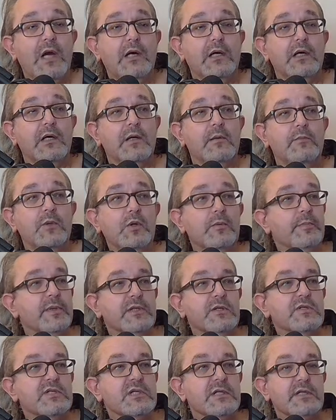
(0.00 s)
Not
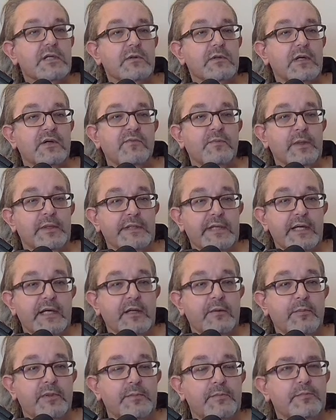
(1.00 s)
because I don't love my
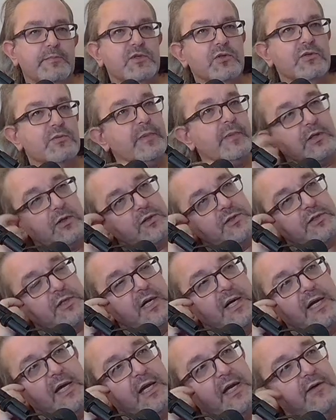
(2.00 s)
dad, but just because
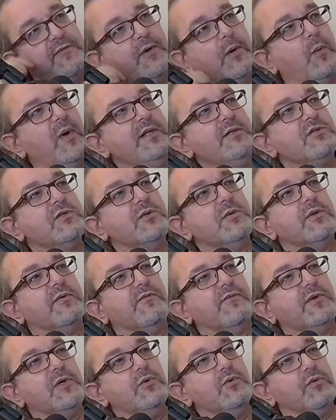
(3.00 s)
if I went to the
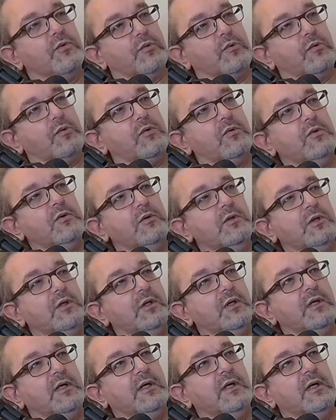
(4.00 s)
funeral,
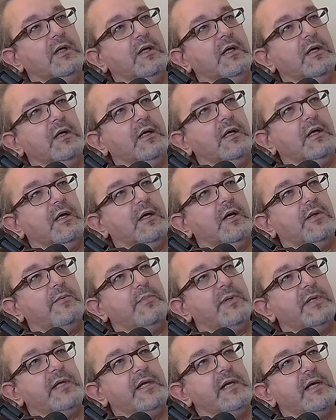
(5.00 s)
I'd
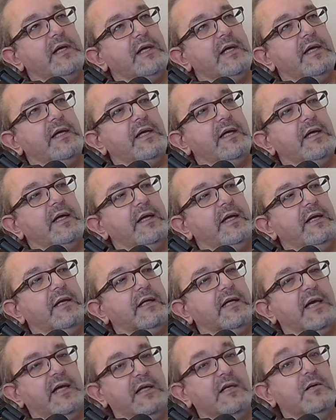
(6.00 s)
be in a
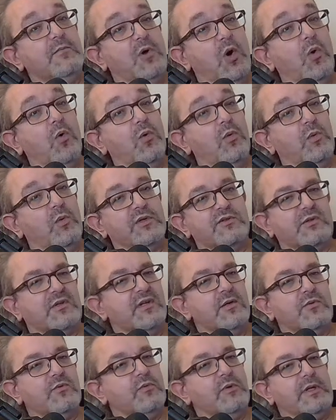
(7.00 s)
Kingdom Hall, which I
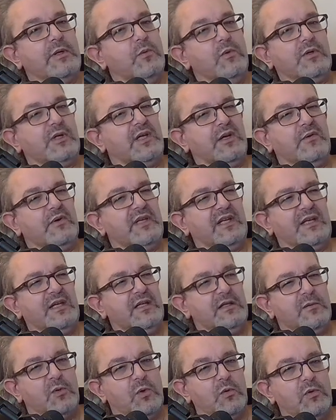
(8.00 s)
don't really want to go in a
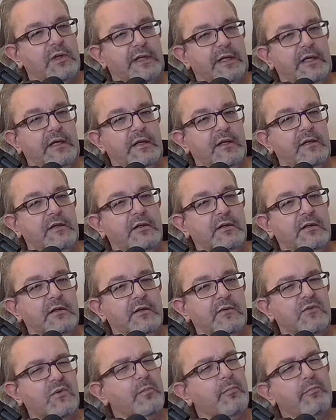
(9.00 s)
Kingdom Hall again.
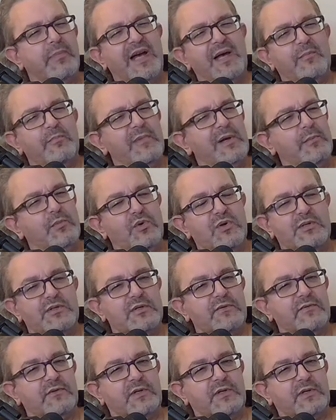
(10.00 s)
or bad memories of